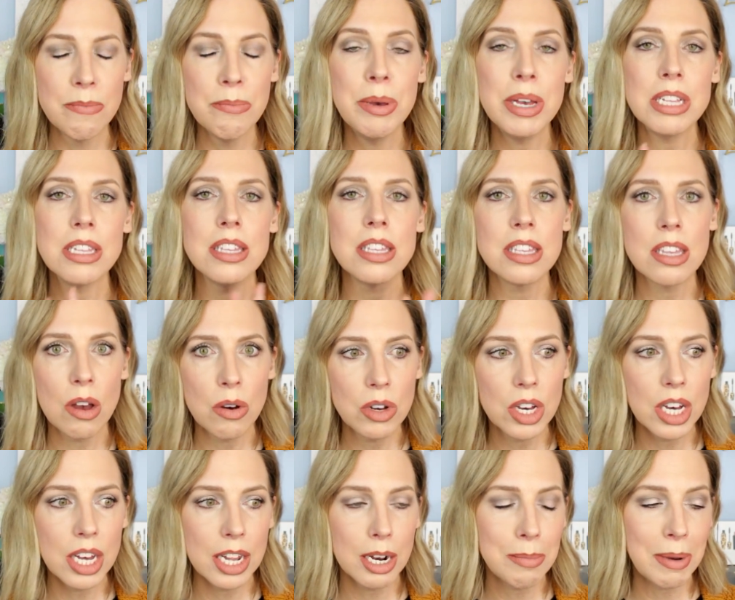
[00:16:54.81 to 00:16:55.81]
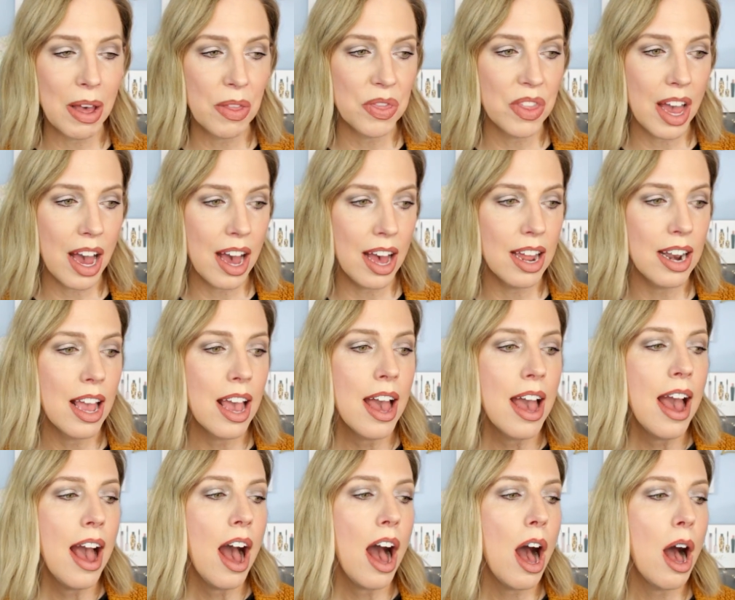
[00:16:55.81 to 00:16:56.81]
been so good about that.
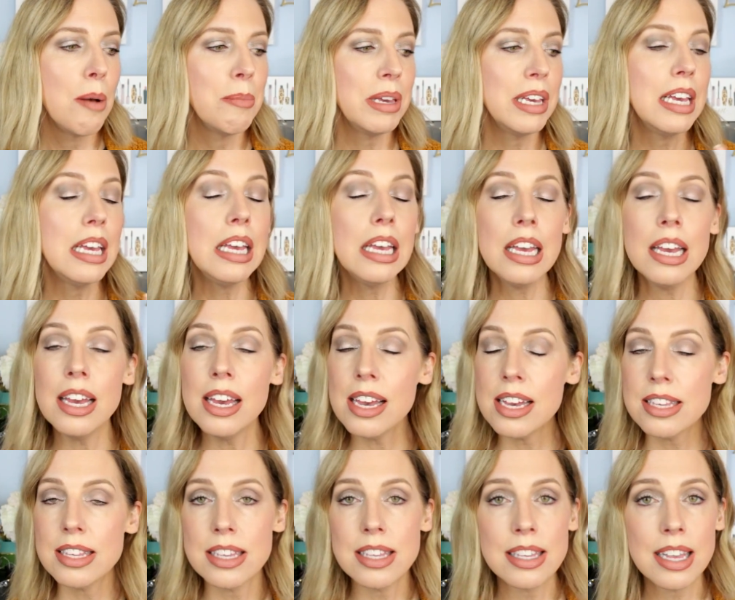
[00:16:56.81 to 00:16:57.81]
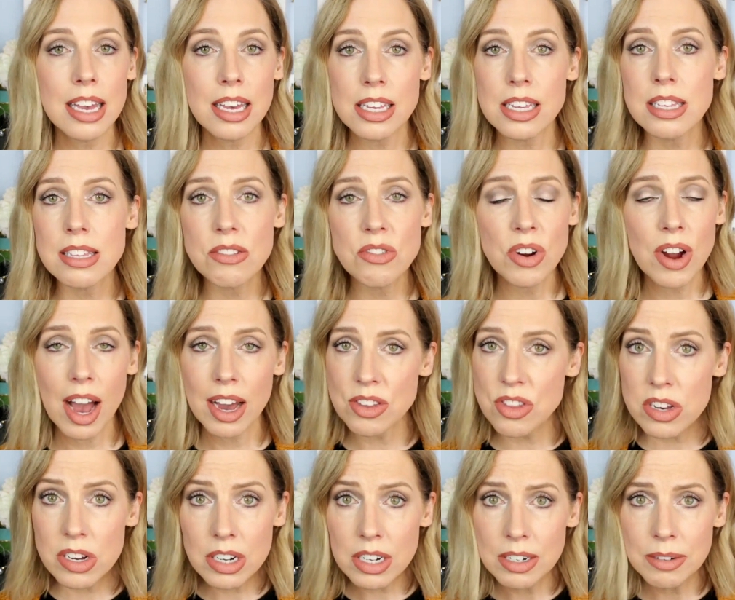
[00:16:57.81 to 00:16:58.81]
Um, he is a sales
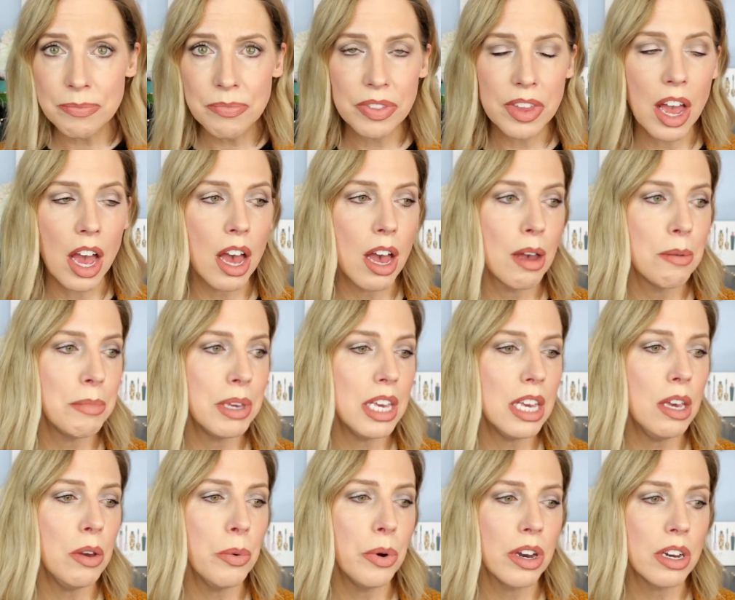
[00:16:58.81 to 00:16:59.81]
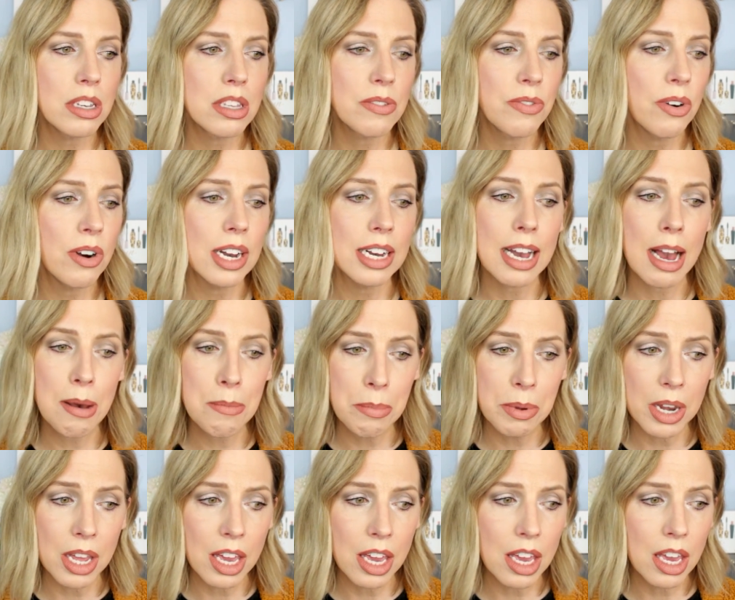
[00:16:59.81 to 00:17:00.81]
director. Um, he works for a
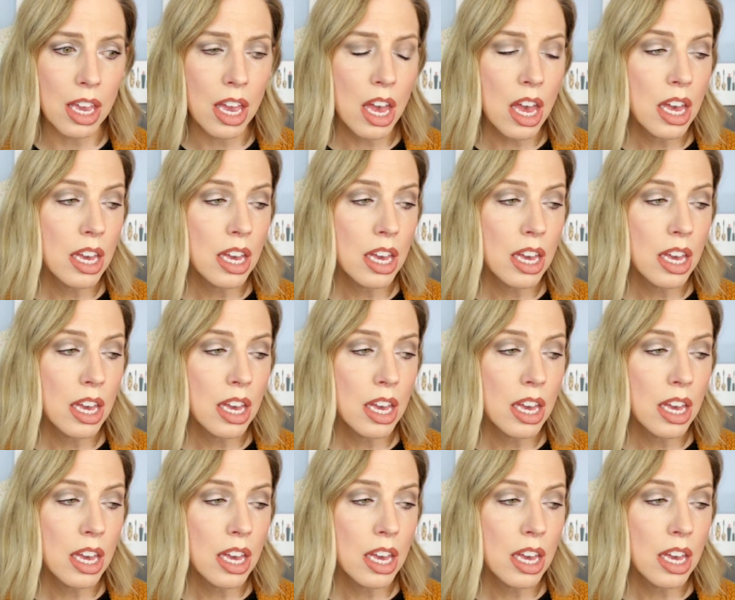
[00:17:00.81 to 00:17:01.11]
company.